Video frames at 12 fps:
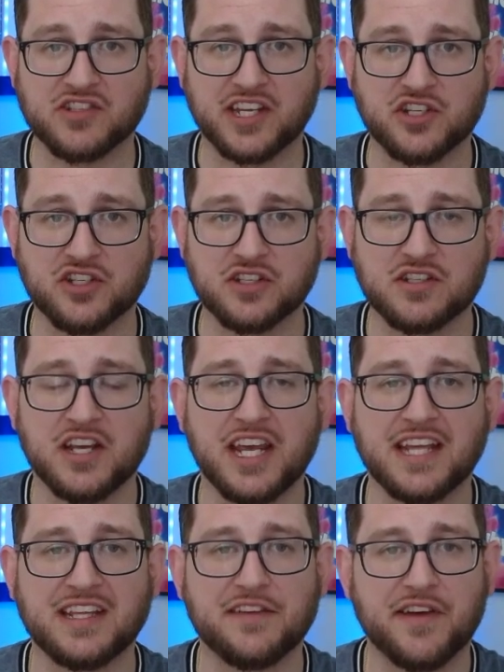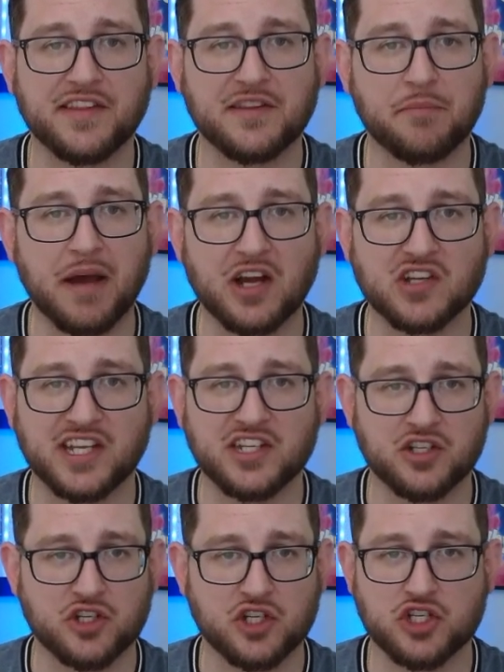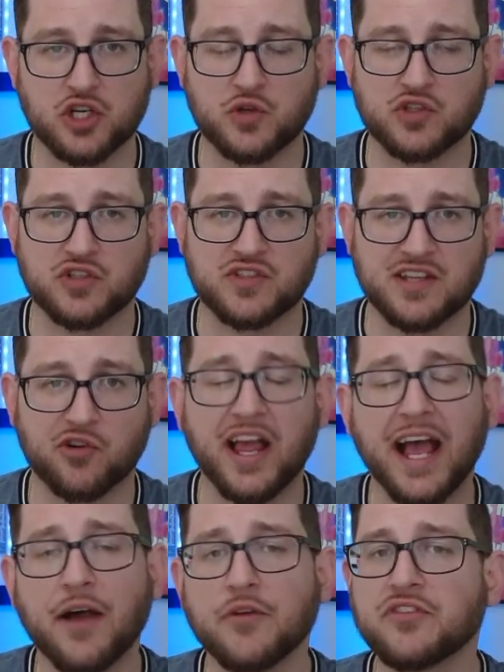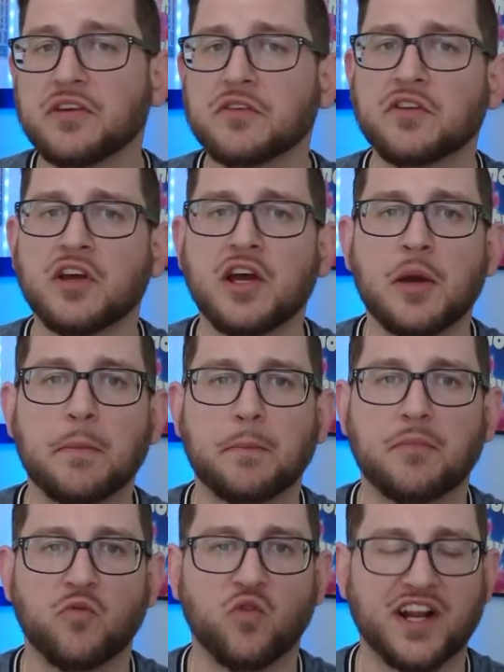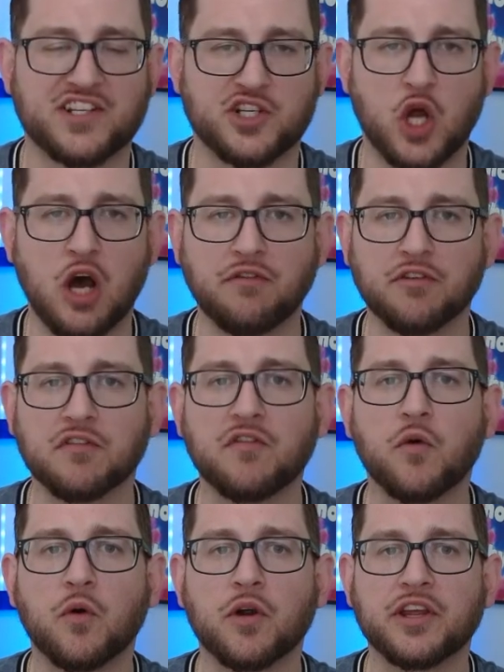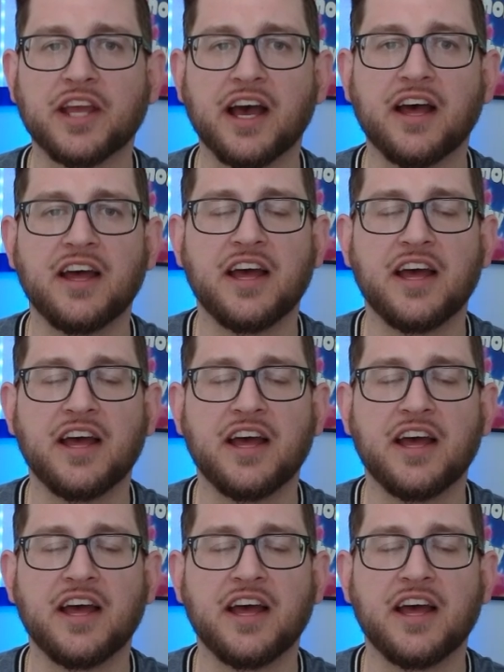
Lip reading: agent in the event the buyer's agent shows you several houses, writes an offer for you,